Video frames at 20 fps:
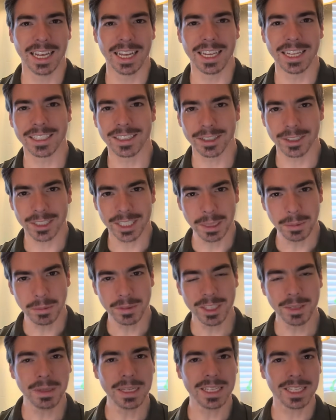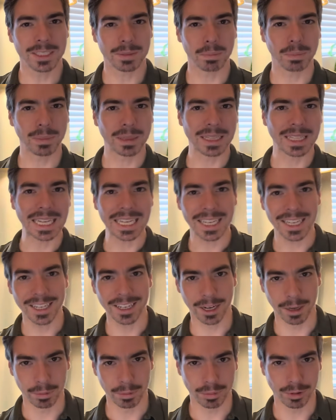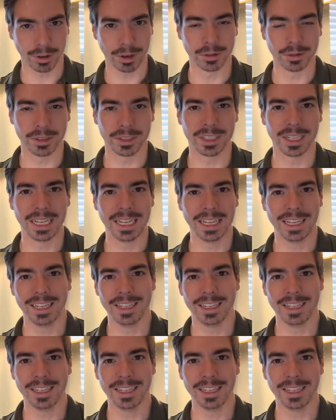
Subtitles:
is there seems to be this blanket approach